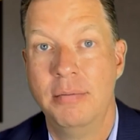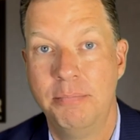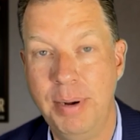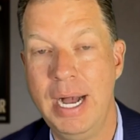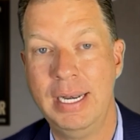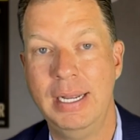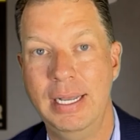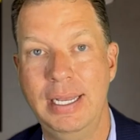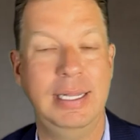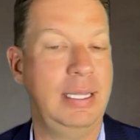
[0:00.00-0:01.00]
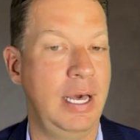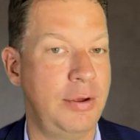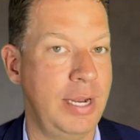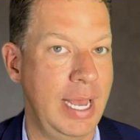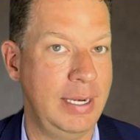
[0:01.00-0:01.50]
But in the
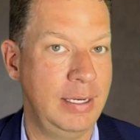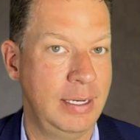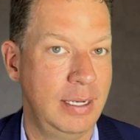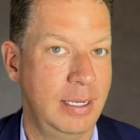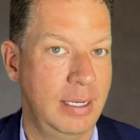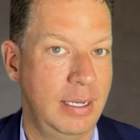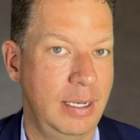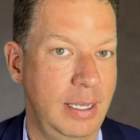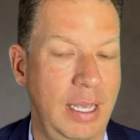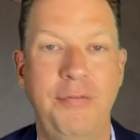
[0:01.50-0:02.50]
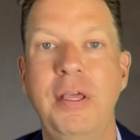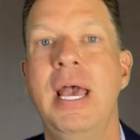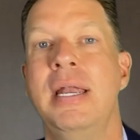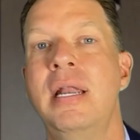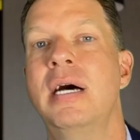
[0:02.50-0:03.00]
other end, if he
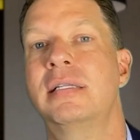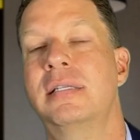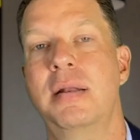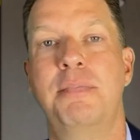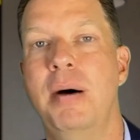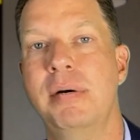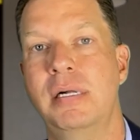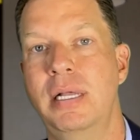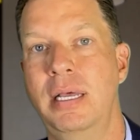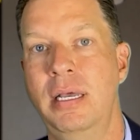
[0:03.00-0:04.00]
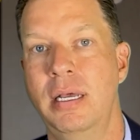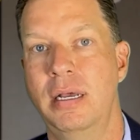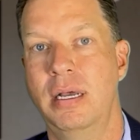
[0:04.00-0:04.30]
had not said publicly